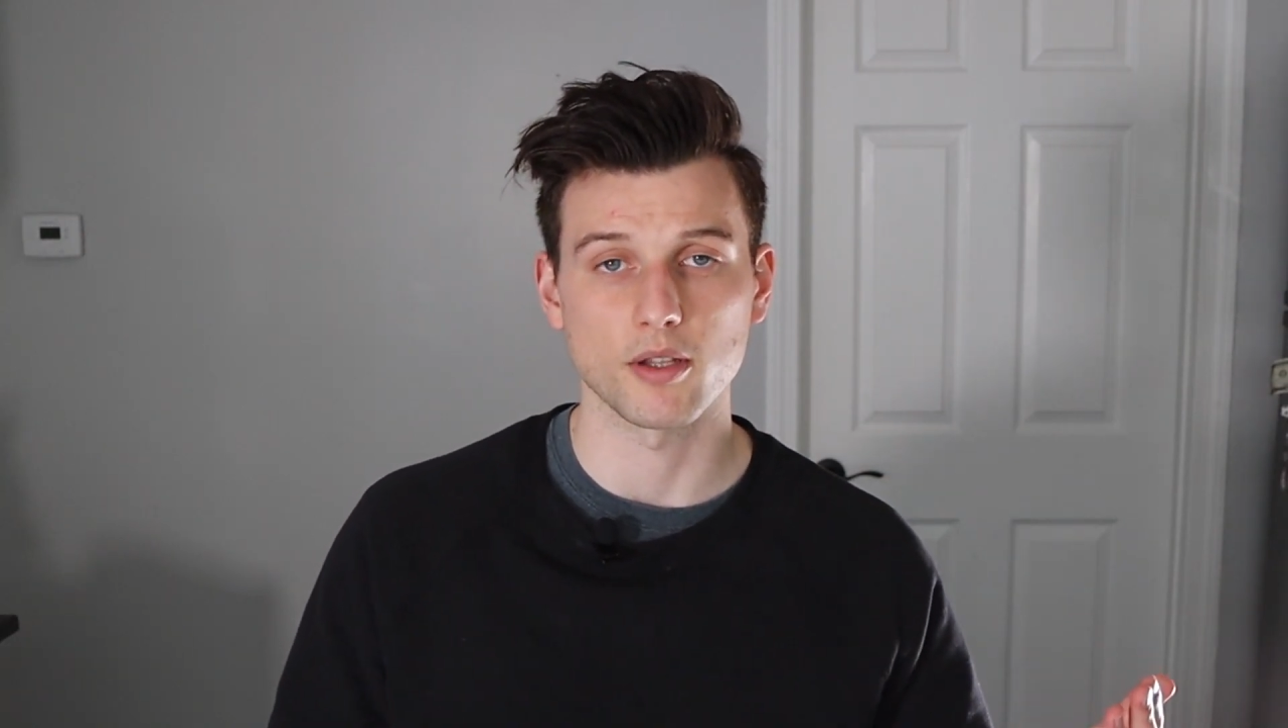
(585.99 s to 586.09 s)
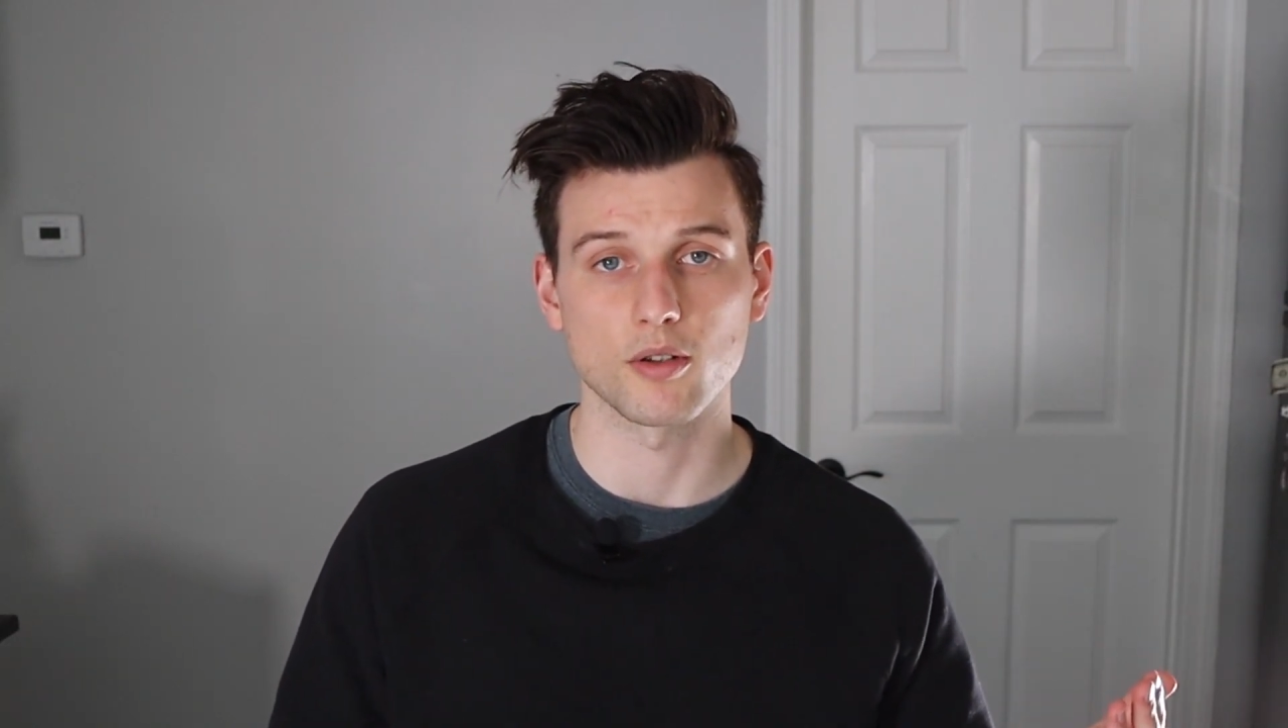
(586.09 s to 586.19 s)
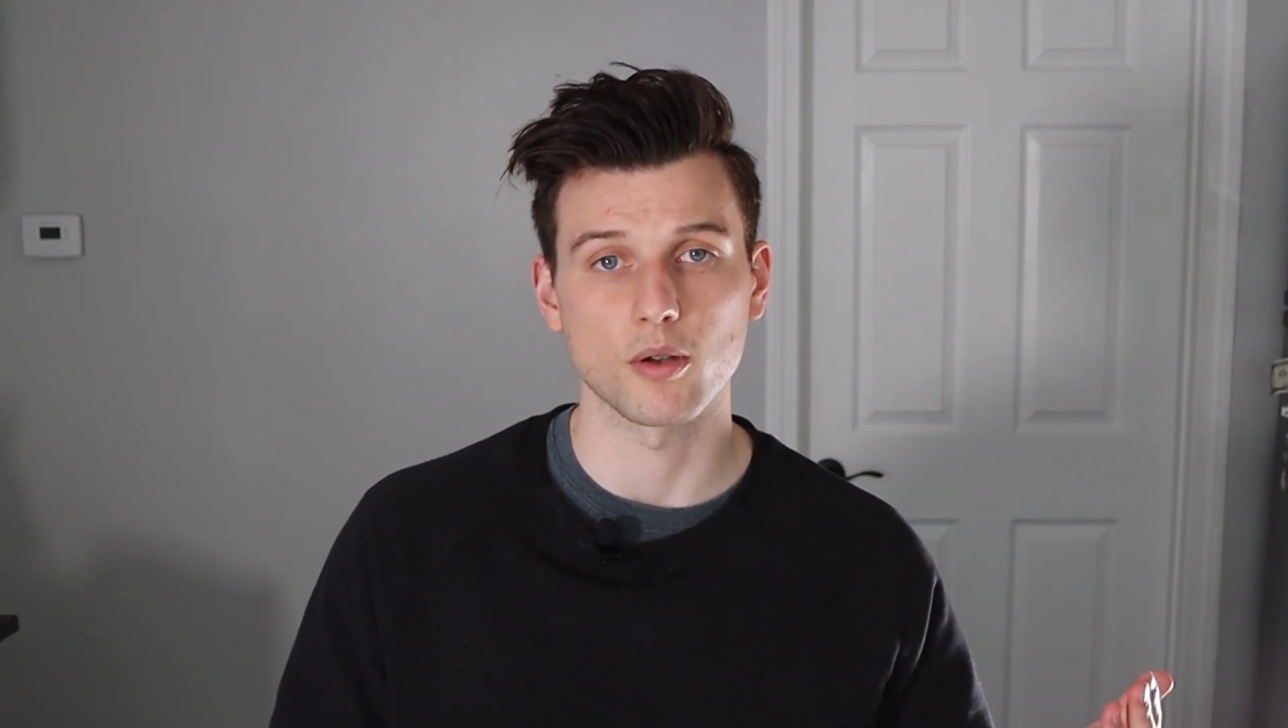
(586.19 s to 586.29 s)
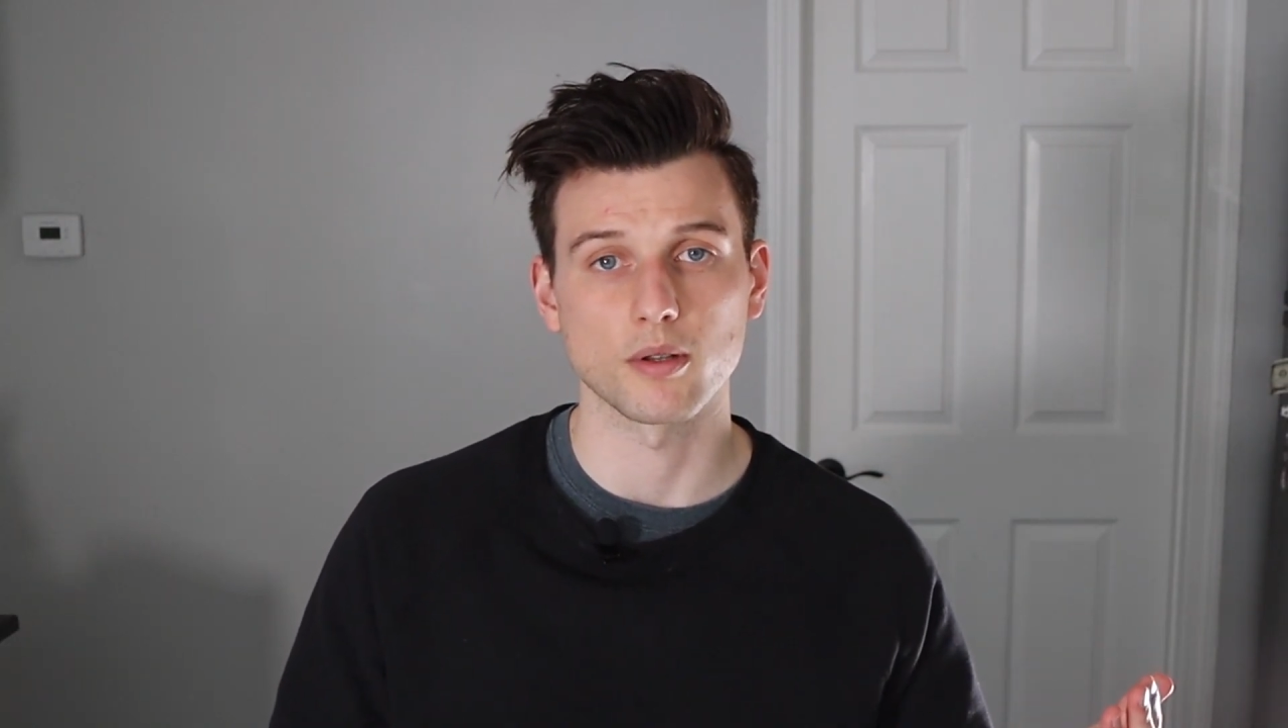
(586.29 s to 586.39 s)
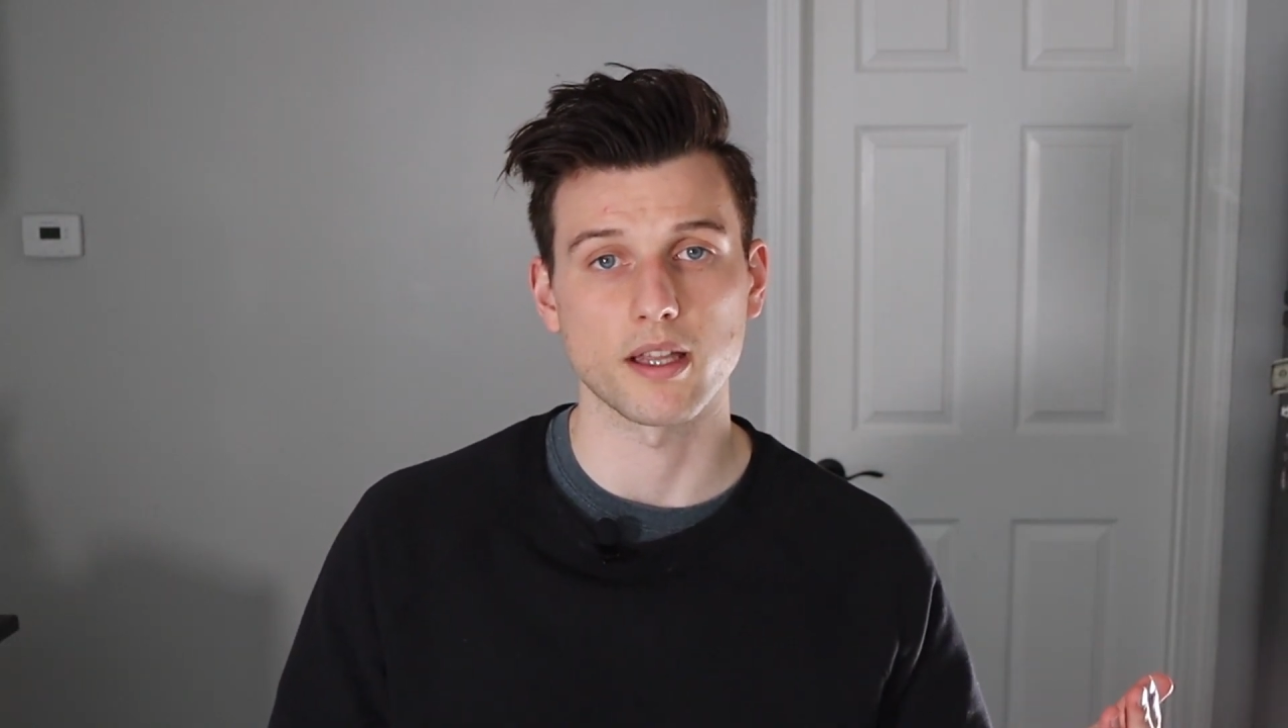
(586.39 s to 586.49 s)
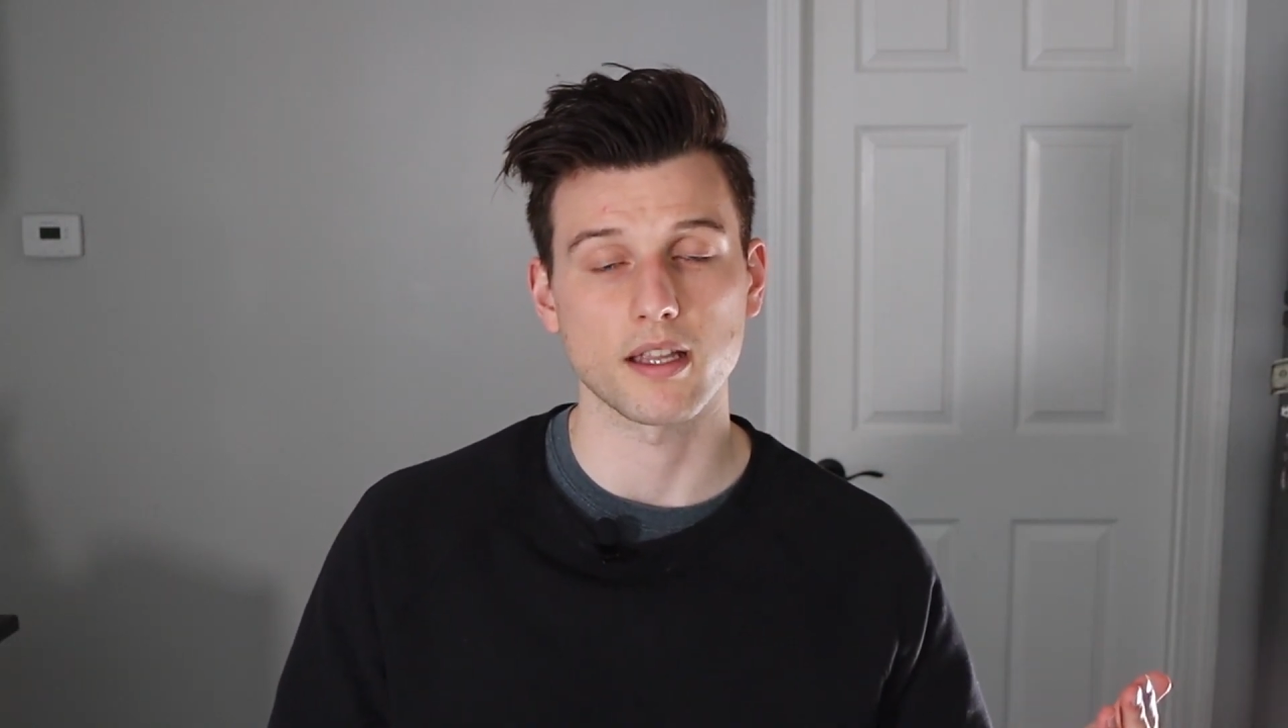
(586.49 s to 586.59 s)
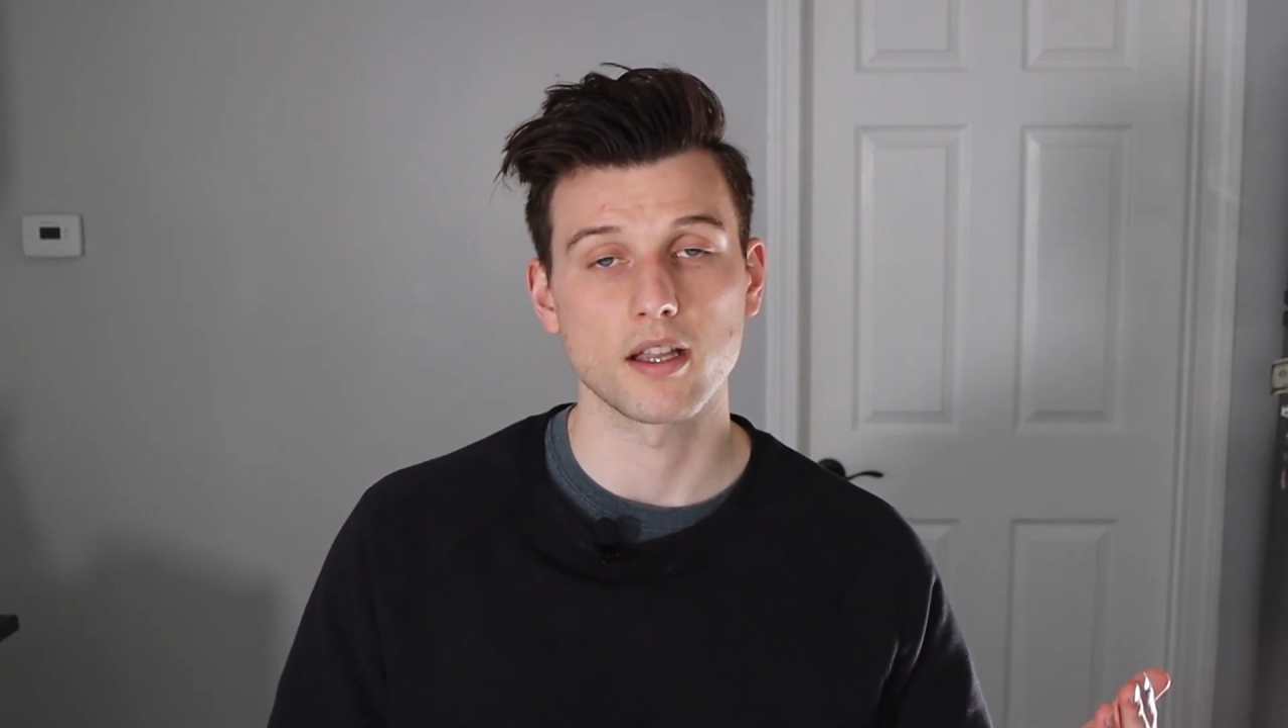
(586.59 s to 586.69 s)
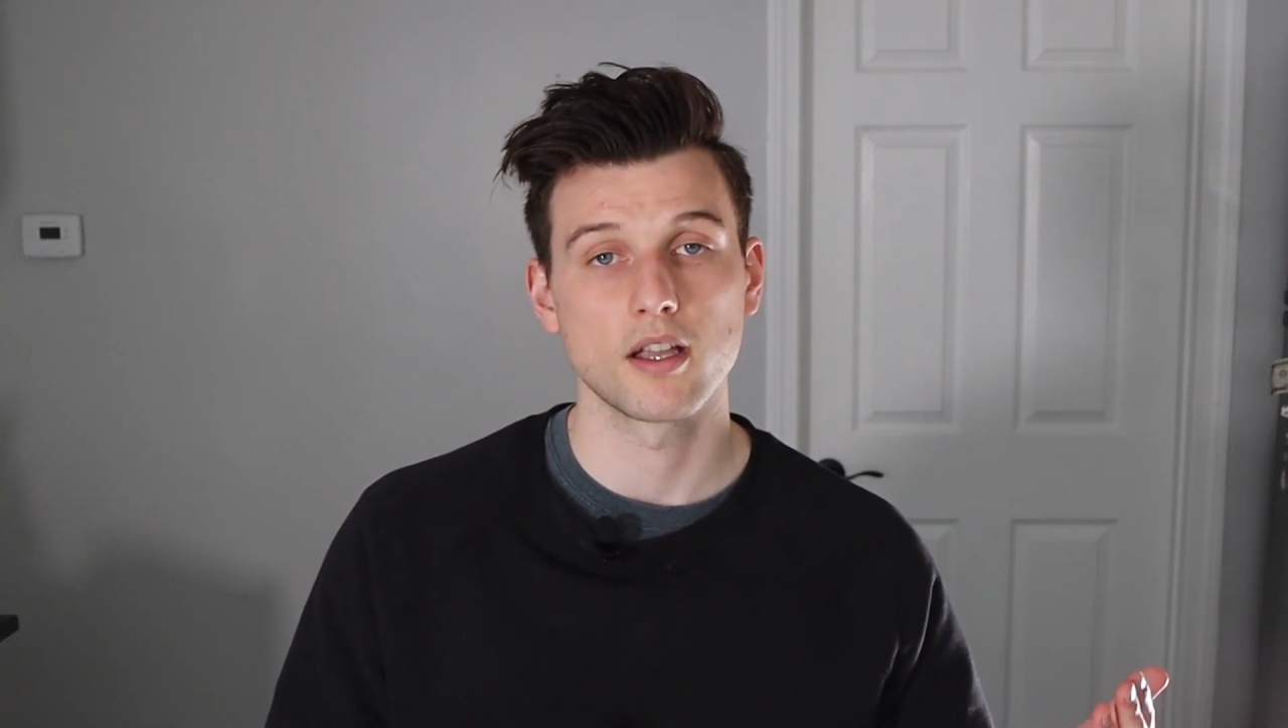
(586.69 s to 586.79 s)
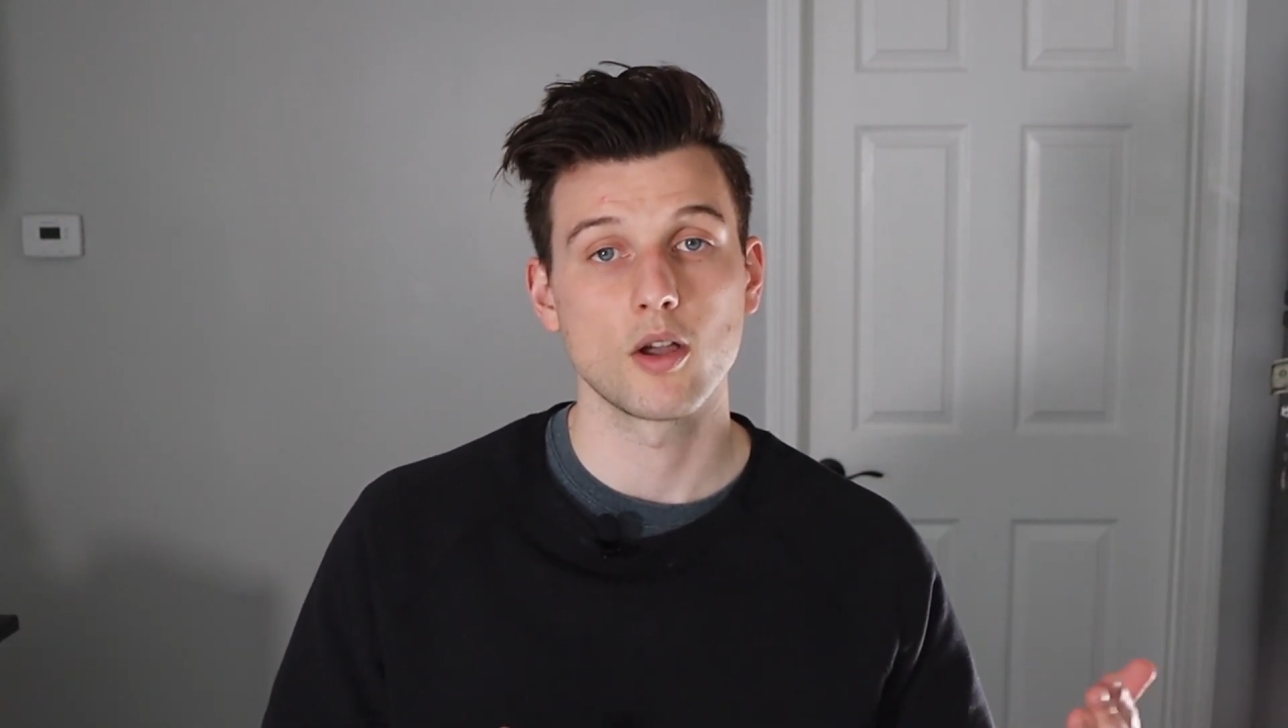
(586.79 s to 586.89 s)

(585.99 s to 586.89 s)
you don't like,